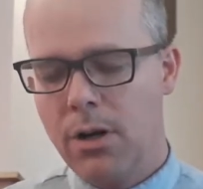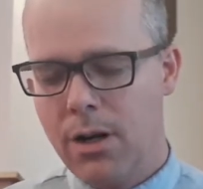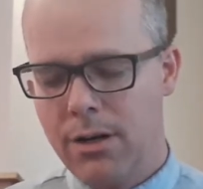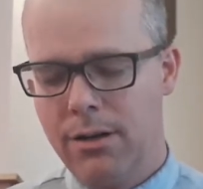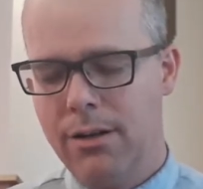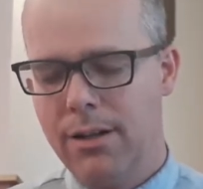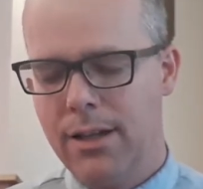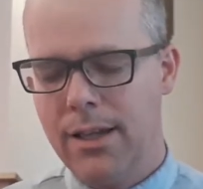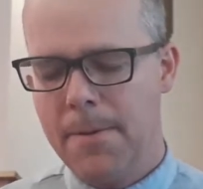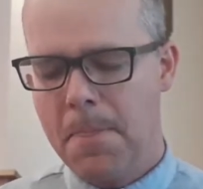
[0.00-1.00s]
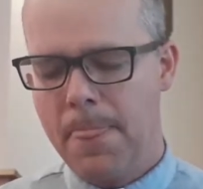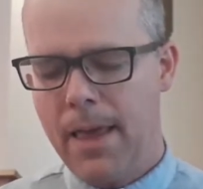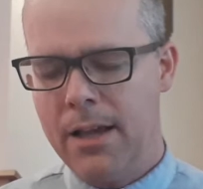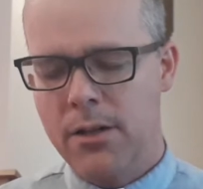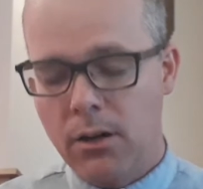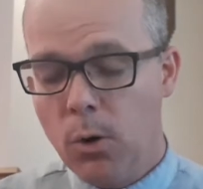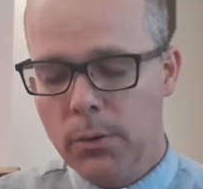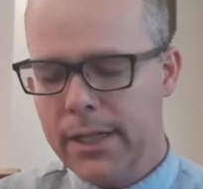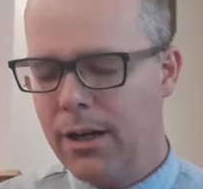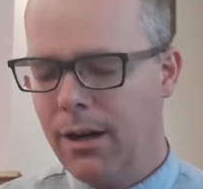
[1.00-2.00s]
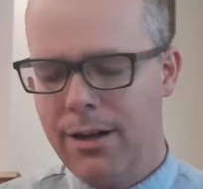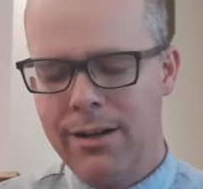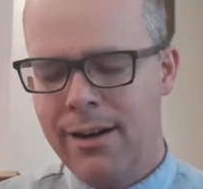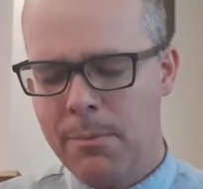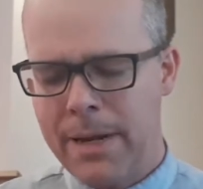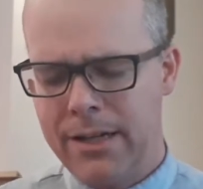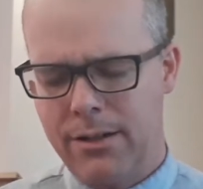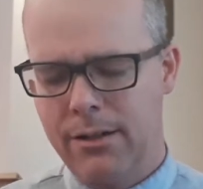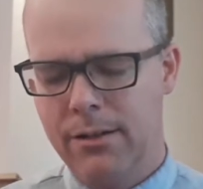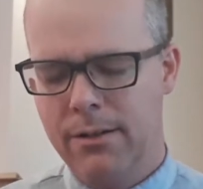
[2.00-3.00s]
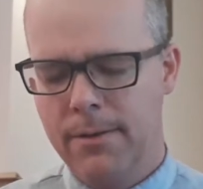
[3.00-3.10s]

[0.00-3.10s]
heart as our only God and our Maker.